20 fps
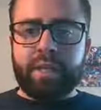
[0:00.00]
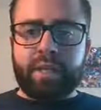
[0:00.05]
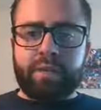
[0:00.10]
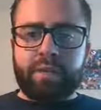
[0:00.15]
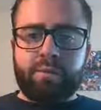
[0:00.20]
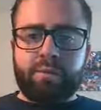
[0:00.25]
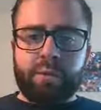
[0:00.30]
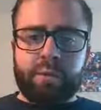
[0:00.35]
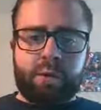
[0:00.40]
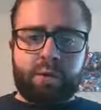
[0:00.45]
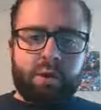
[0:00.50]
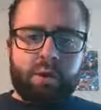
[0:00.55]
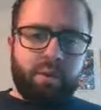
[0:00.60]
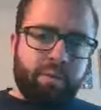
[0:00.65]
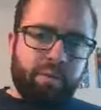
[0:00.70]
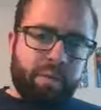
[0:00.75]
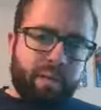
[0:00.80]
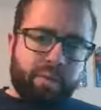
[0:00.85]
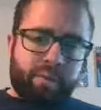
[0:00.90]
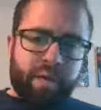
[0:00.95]
run all
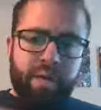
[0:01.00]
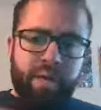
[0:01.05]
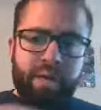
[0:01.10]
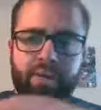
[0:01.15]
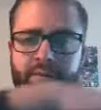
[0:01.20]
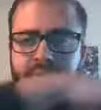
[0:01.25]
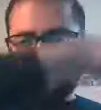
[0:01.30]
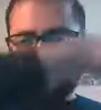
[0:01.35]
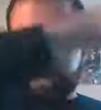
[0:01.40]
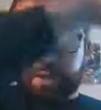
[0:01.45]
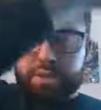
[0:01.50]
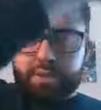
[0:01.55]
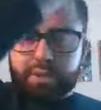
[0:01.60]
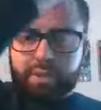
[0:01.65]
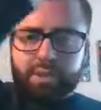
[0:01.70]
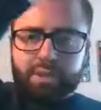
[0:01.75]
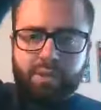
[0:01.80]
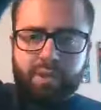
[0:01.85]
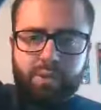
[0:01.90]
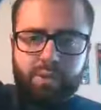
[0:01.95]
around the
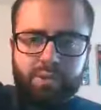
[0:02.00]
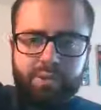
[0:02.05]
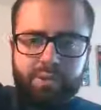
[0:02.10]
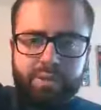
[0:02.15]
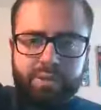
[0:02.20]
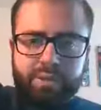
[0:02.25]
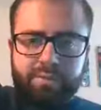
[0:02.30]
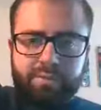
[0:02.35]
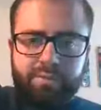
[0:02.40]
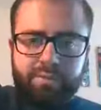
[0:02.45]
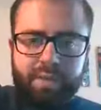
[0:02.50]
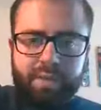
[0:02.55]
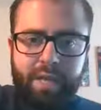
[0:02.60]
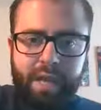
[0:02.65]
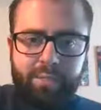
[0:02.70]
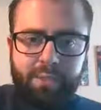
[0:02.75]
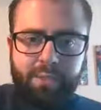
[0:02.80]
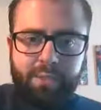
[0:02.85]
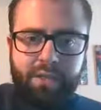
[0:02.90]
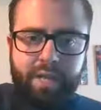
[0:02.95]
country so I wasn't in the
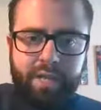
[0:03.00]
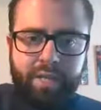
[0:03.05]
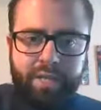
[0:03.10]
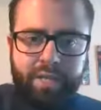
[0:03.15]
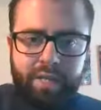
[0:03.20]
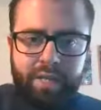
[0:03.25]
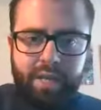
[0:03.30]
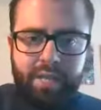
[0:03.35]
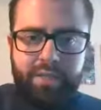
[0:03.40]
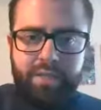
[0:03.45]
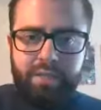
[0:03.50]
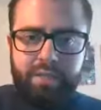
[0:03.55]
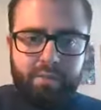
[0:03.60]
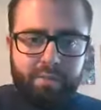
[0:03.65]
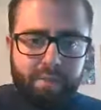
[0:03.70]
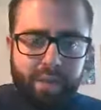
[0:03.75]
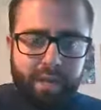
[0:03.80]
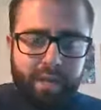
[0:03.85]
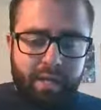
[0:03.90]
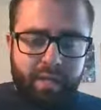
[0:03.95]
camera shot, get to her
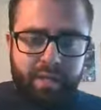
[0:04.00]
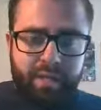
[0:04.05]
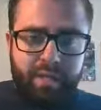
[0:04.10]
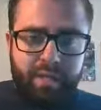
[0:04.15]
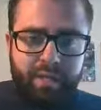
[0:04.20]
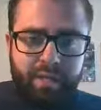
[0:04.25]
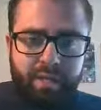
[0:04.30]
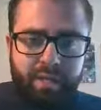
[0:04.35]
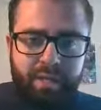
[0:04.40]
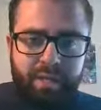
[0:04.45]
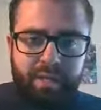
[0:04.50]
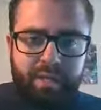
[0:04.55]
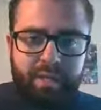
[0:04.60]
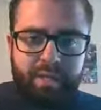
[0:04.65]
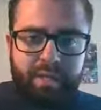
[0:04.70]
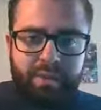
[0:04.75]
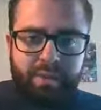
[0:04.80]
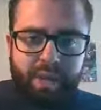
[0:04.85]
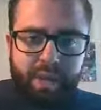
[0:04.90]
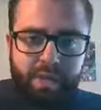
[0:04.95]
mic,
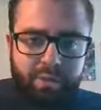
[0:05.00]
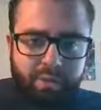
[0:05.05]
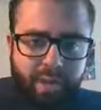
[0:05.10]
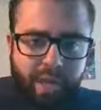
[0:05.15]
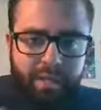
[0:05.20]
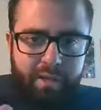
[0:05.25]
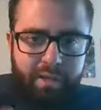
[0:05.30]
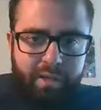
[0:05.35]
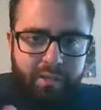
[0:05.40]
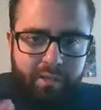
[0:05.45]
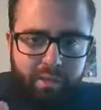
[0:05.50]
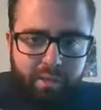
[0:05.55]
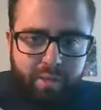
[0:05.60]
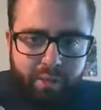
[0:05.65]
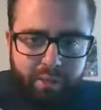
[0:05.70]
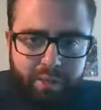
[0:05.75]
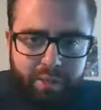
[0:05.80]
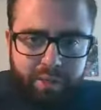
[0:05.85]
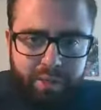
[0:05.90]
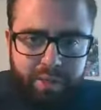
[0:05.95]
crouch behind a little
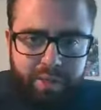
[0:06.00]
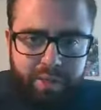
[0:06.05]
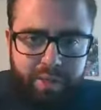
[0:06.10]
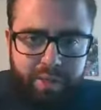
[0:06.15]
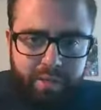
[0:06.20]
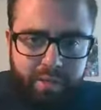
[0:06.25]
bush,